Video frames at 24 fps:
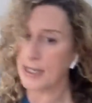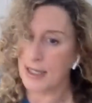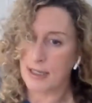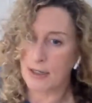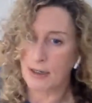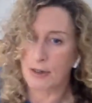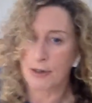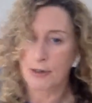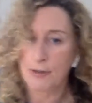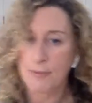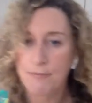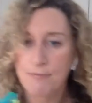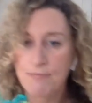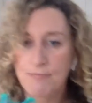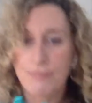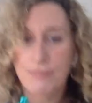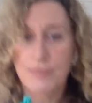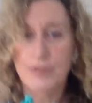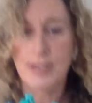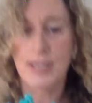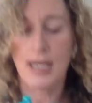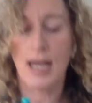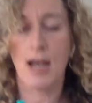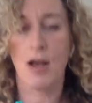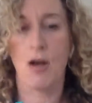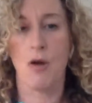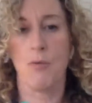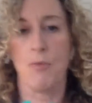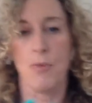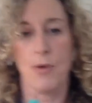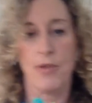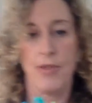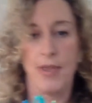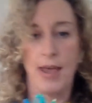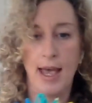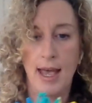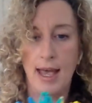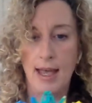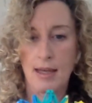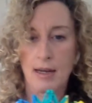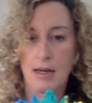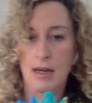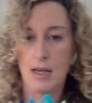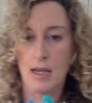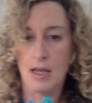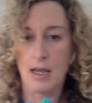here to help with that.